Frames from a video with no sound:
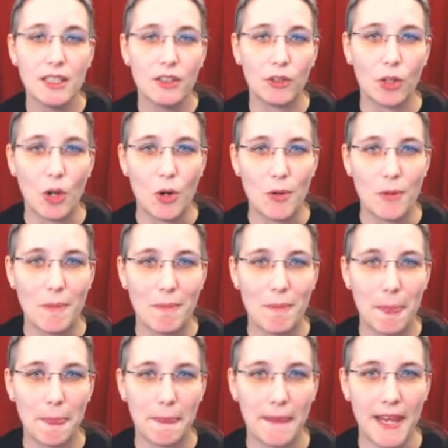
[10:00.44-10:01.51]
So
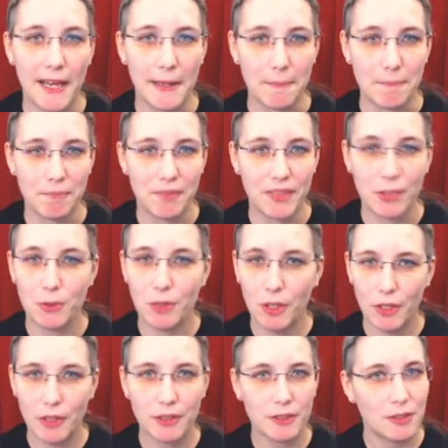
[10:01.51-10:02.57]
yeah, you
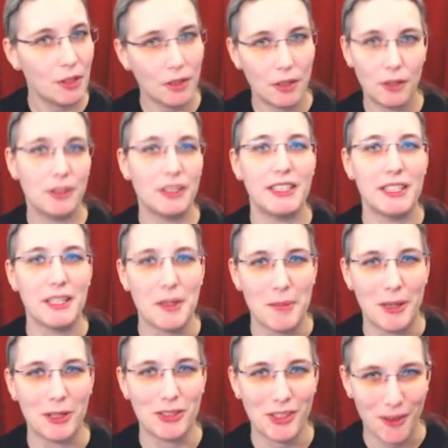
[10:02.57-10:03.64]
learn not only
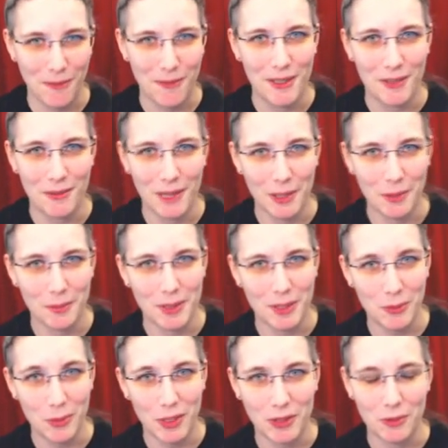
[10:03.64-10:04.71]
about software
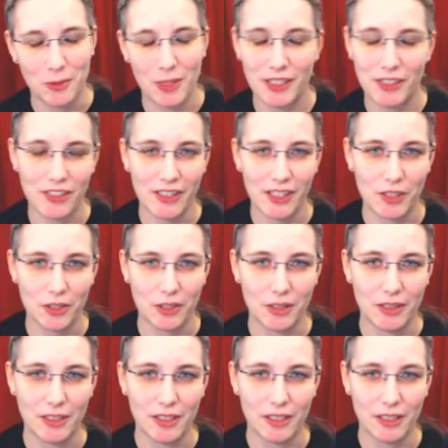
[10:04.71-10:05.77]
development when you run such a
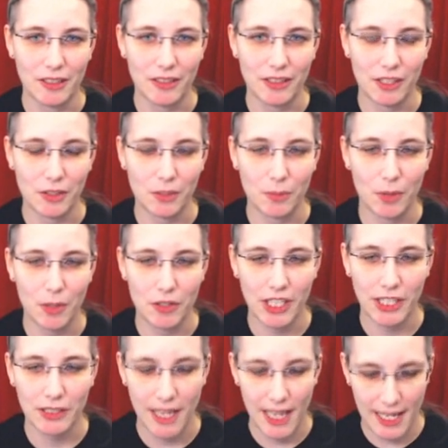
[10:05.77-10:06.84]
uh, such a
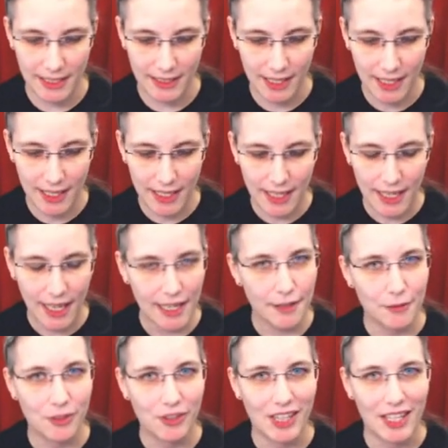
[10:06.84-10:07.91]
project, and I
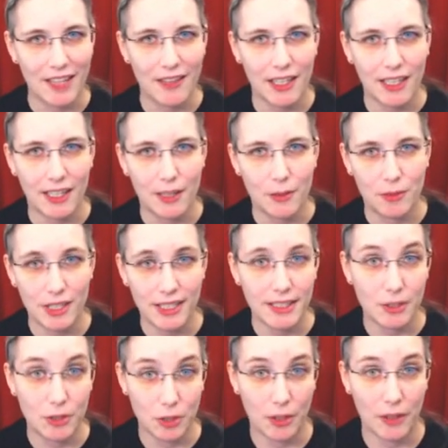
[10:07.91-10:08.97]
have to say that I really
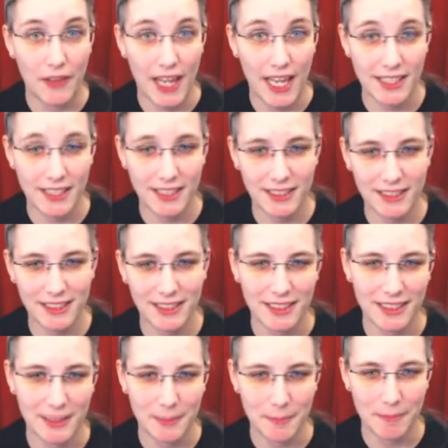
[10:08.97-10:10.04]
enjoy that.
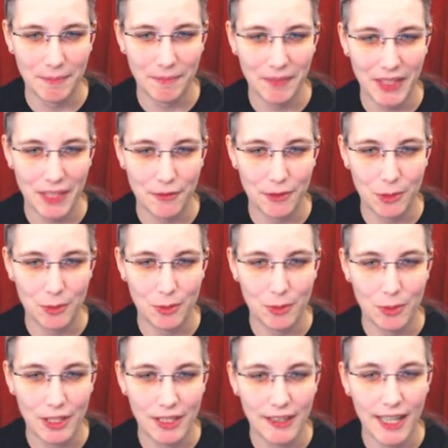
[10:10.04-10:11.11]
Um, if you
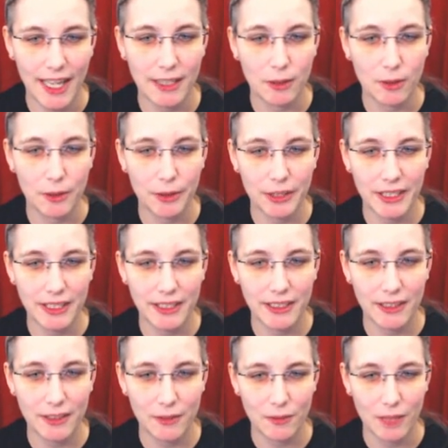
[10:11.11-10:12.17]
like
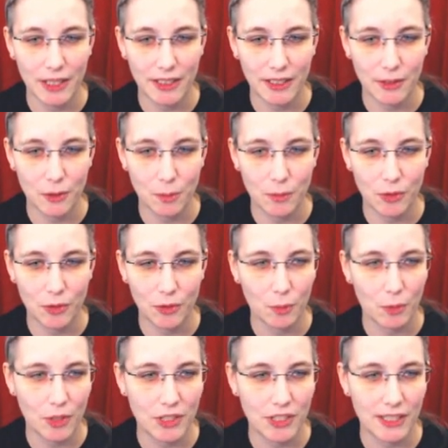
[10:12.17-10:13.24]
learning, running an open source
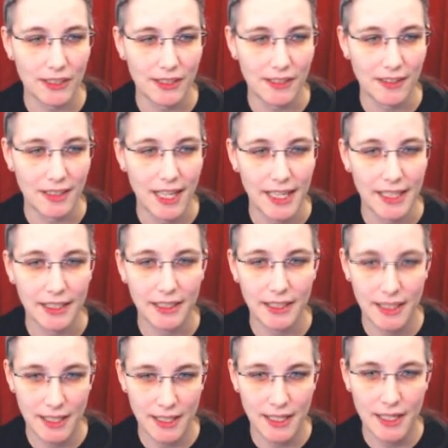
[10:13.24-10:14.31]
project is like
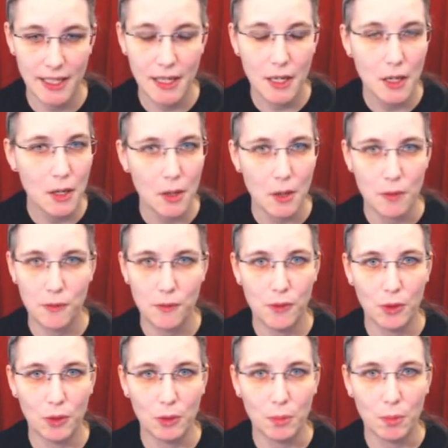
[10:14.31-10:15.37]
a
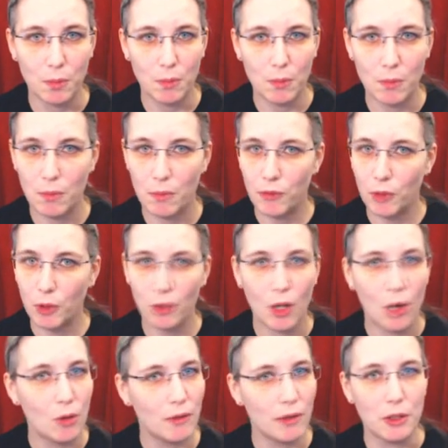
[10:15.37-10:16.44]
full full
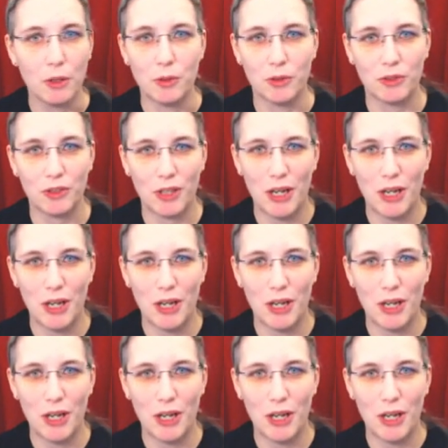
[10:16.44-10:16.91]
overdose